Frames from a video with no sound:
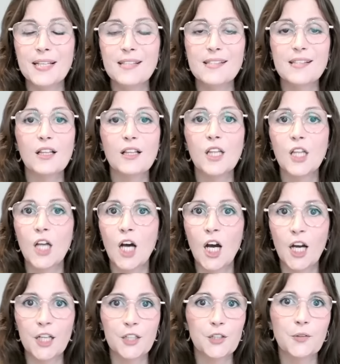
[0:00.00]

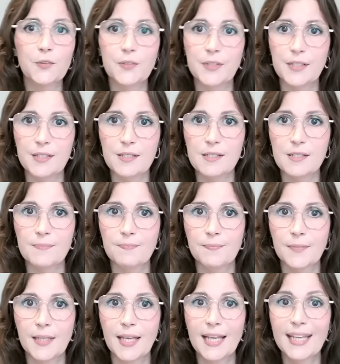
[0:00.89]
lot on this.
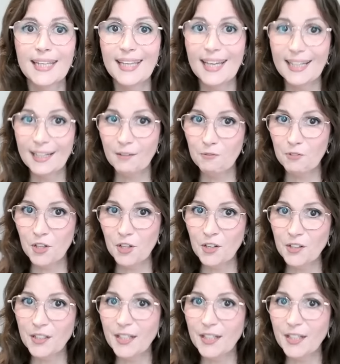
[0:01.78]
Get it wrong